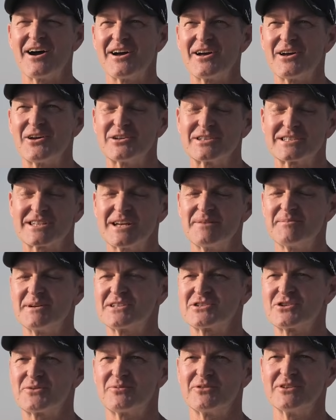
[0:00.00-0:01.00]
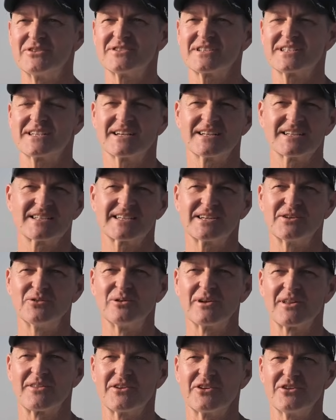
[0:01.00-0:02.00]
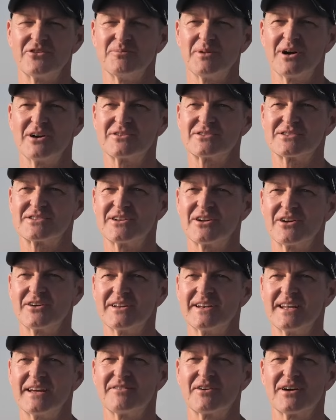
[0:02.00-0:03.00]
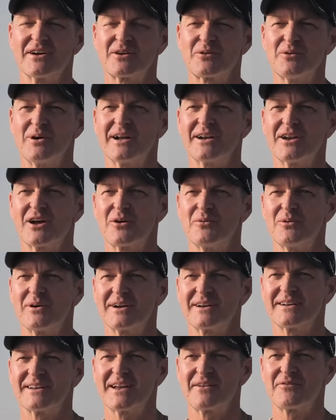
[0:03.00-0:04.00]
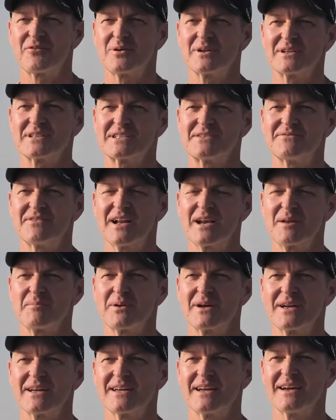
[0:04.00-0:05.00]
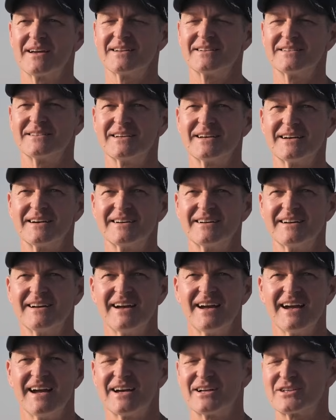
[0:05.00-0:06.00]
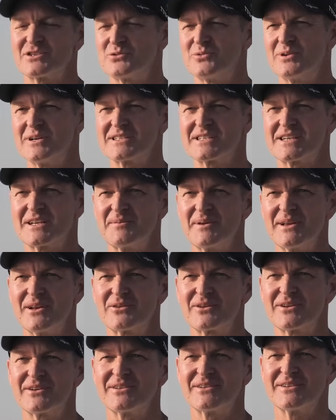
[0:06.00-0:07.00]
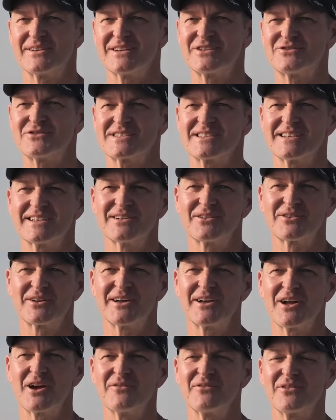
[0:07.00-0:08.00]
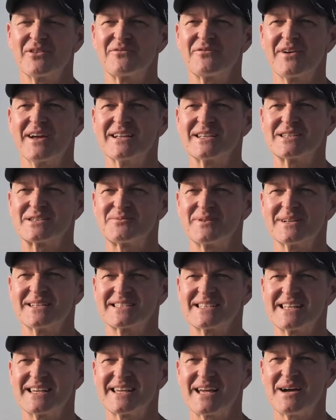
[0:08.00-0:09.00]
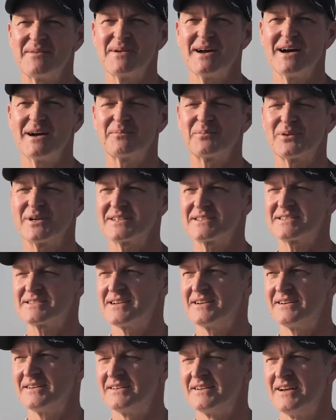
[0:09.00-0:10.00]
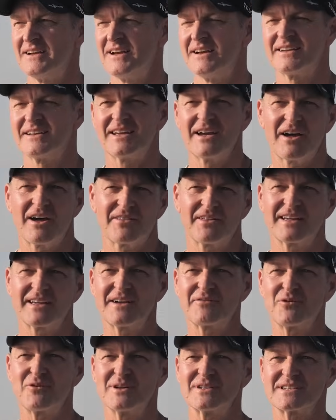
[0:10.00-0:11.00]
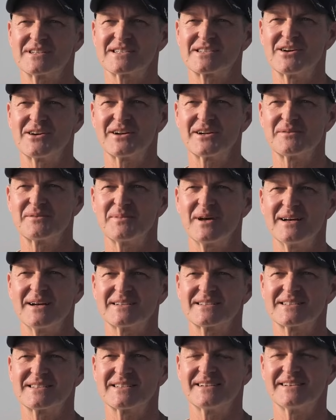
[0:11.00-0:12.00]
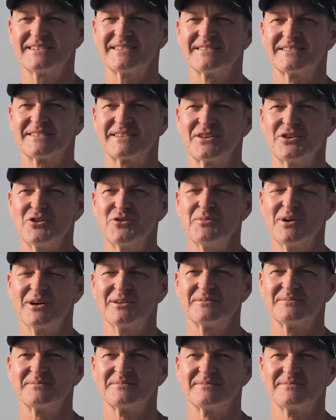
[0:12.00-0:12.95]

It's going to be super interesting to see all of the new boats. You know, you never quite know what everyone's developing, and it's always going to be interesting looking over the fence once they come out. But yeah, I think everyone's excited about the new boat.